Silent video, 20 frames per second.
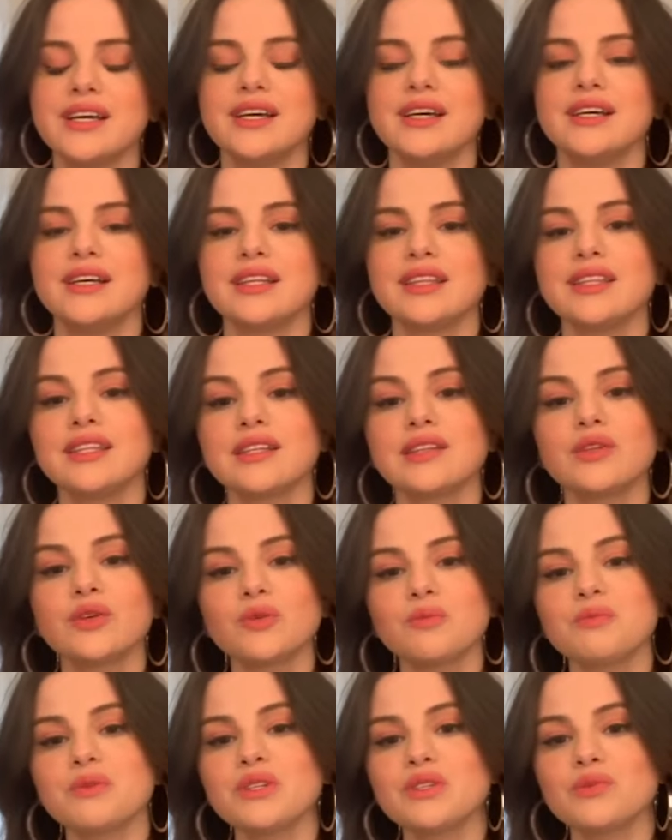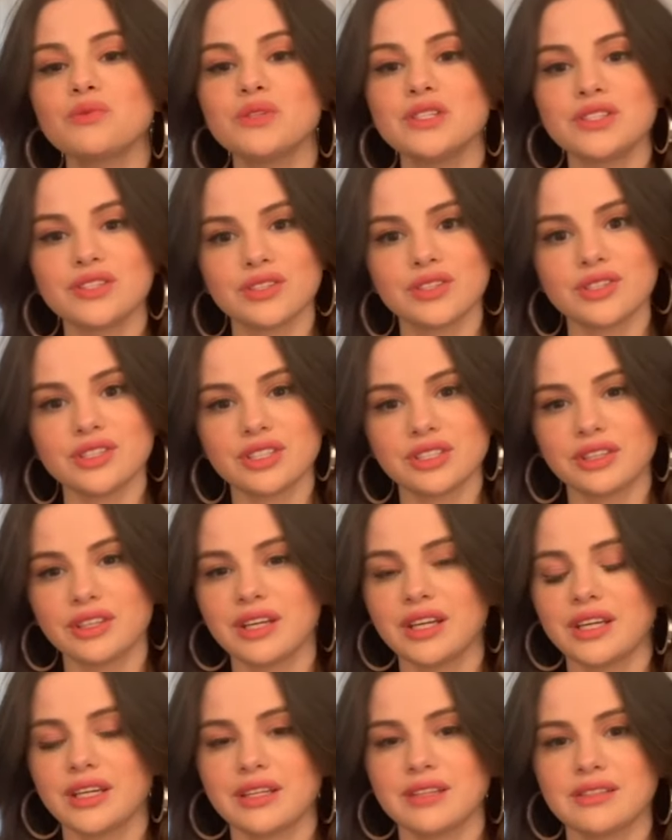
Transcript: trying to blame her recent problems on her